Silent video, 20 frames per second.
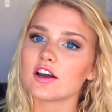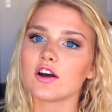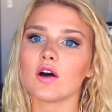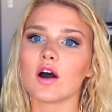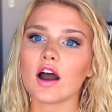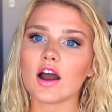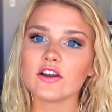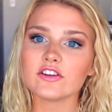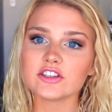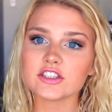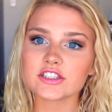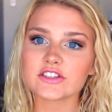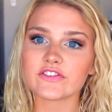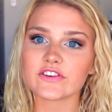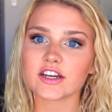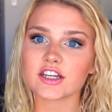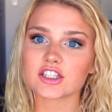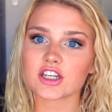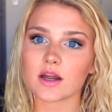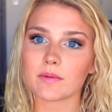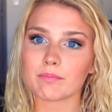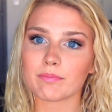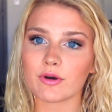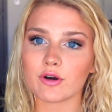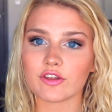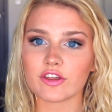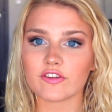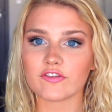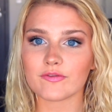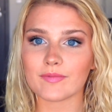so I just finished up
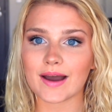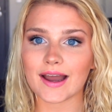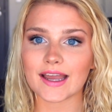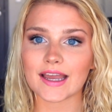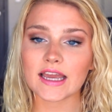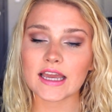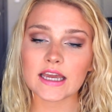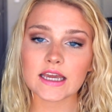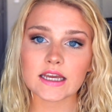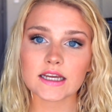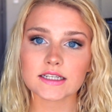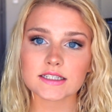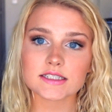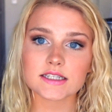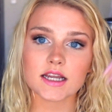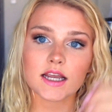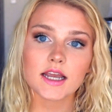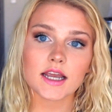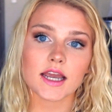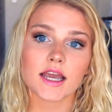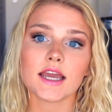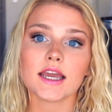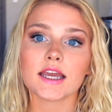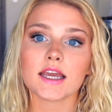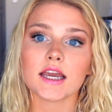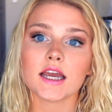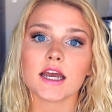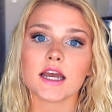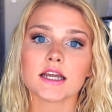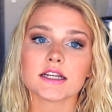both of my hands
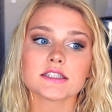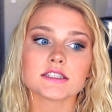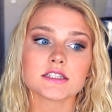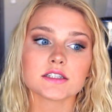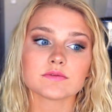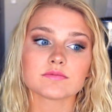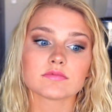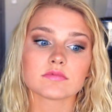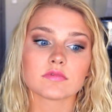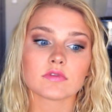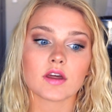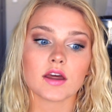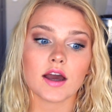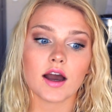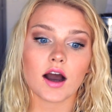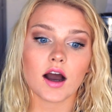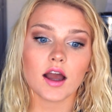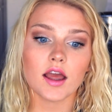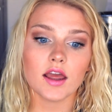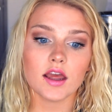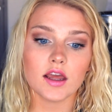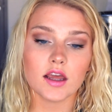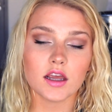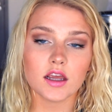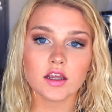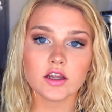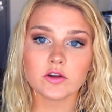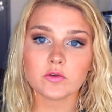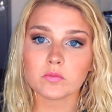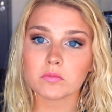and
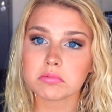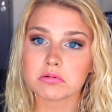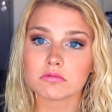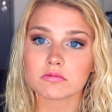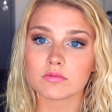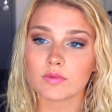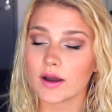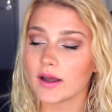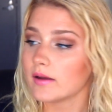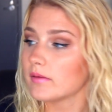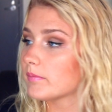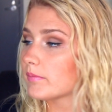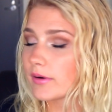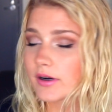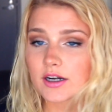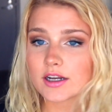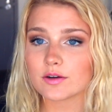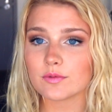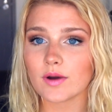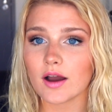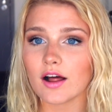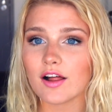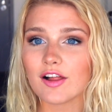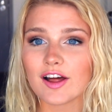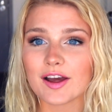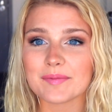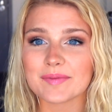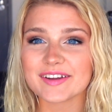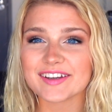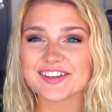it went pretty
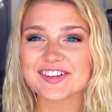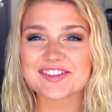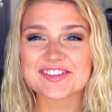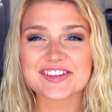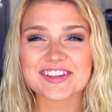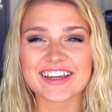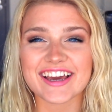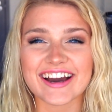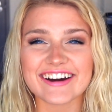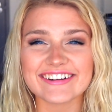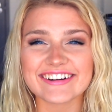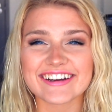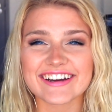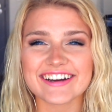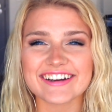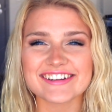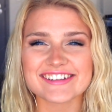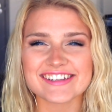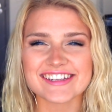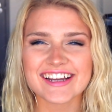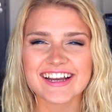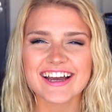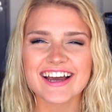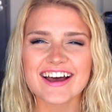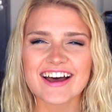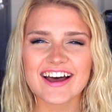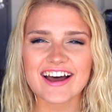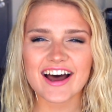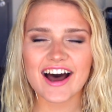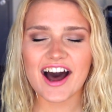well. I mean, usually how it goes
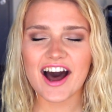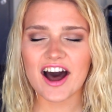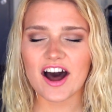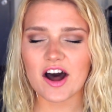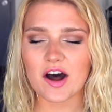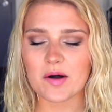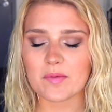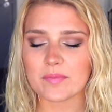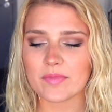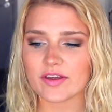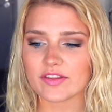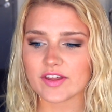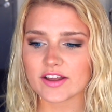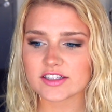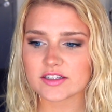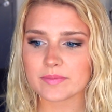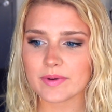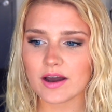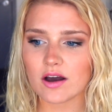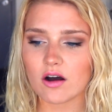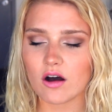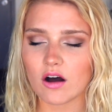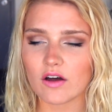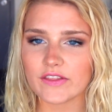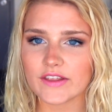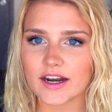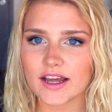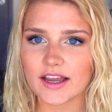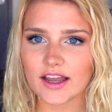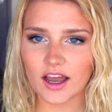um, that's about all
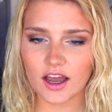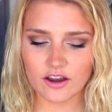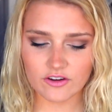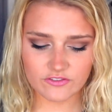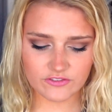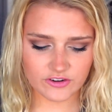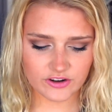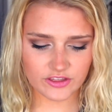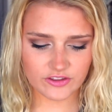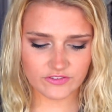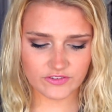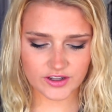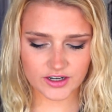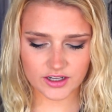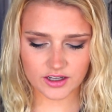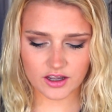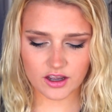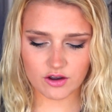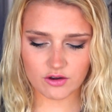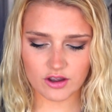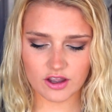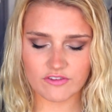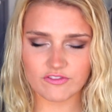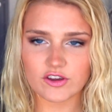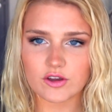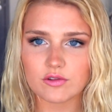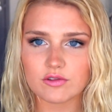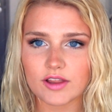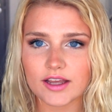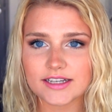that I have for the video. If
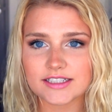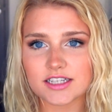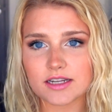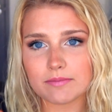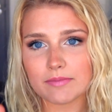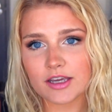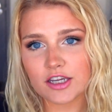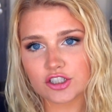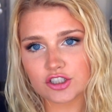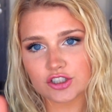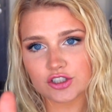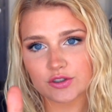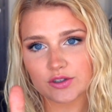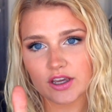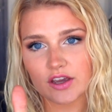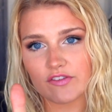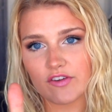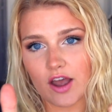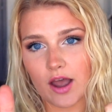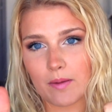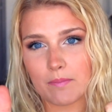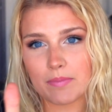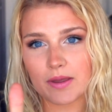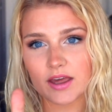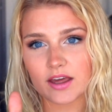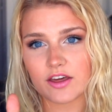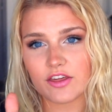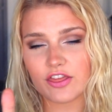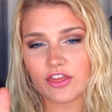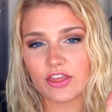you liked it, make sure you give it a
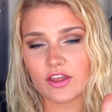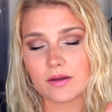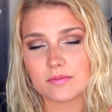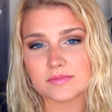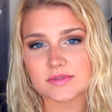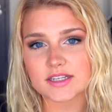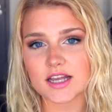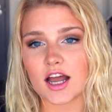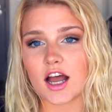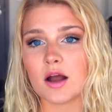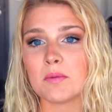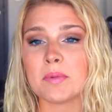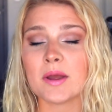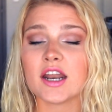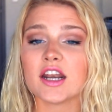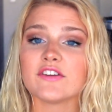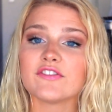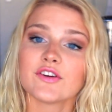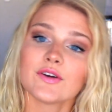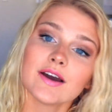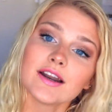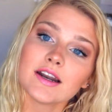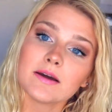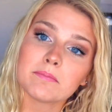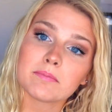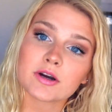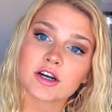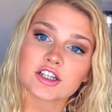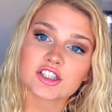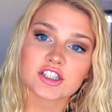big thumbs up. And if you end
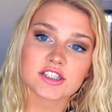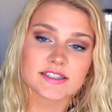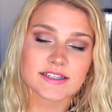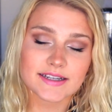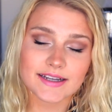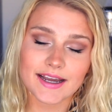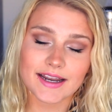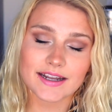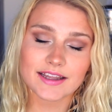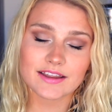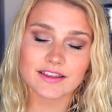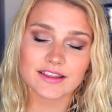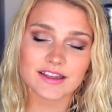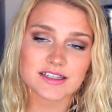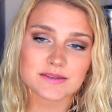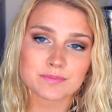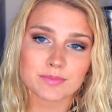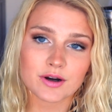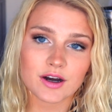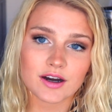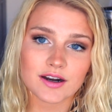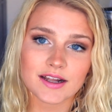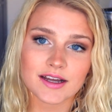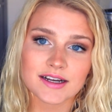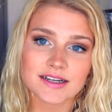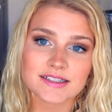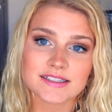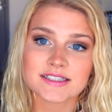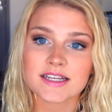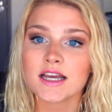up purchasing any of these
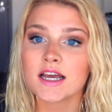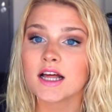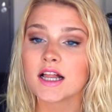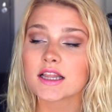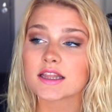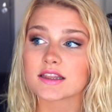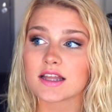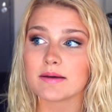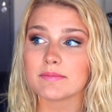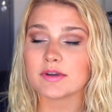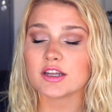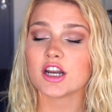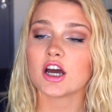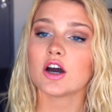products, let me